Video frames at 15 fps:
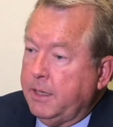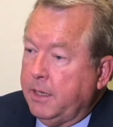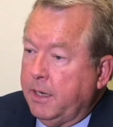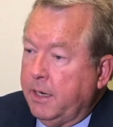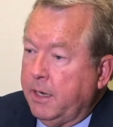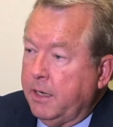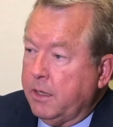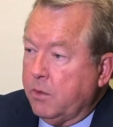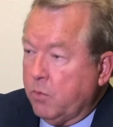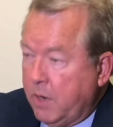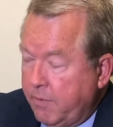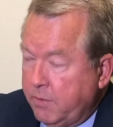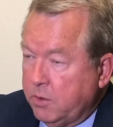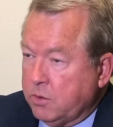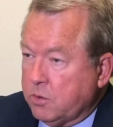The
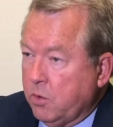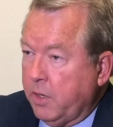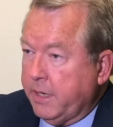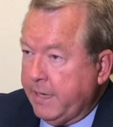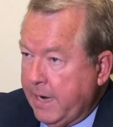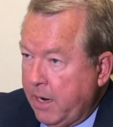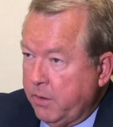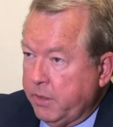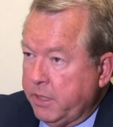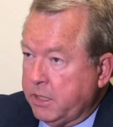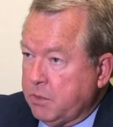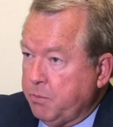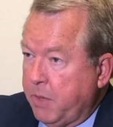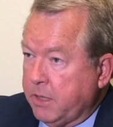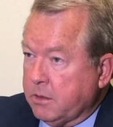revenue is going down, the
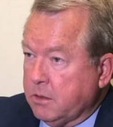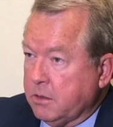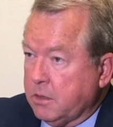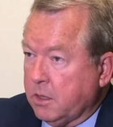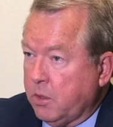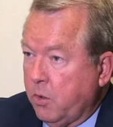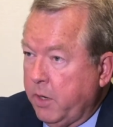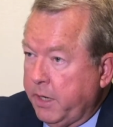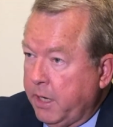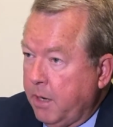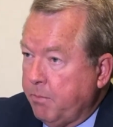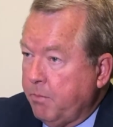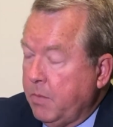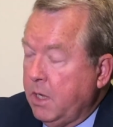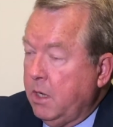expenses are going
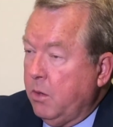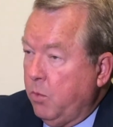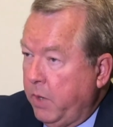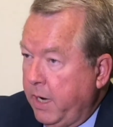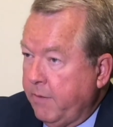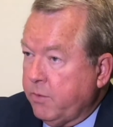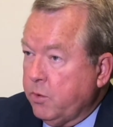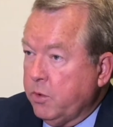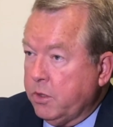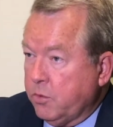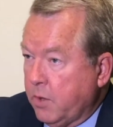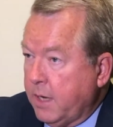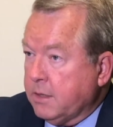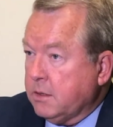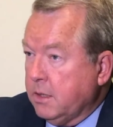up. We have to
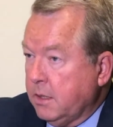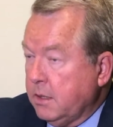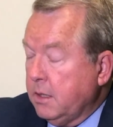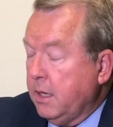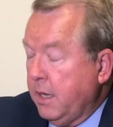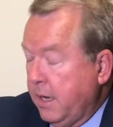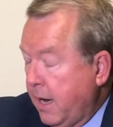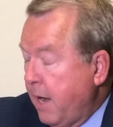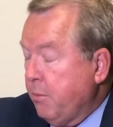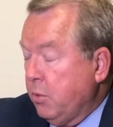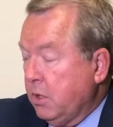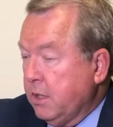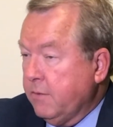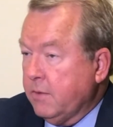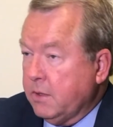address it, and I
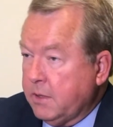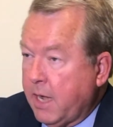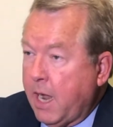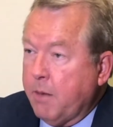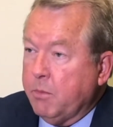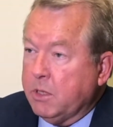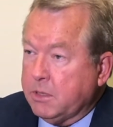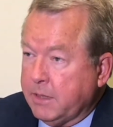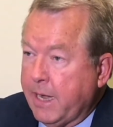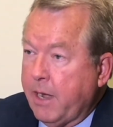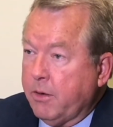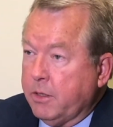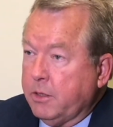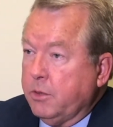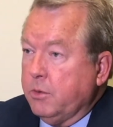believe the time is now
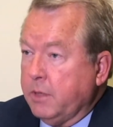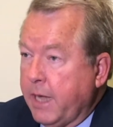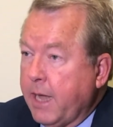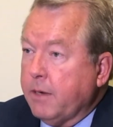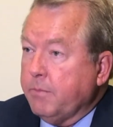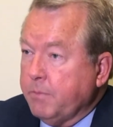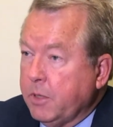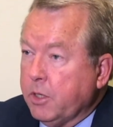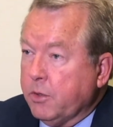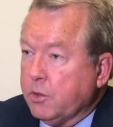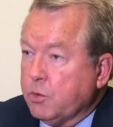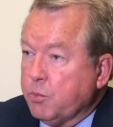to do that here in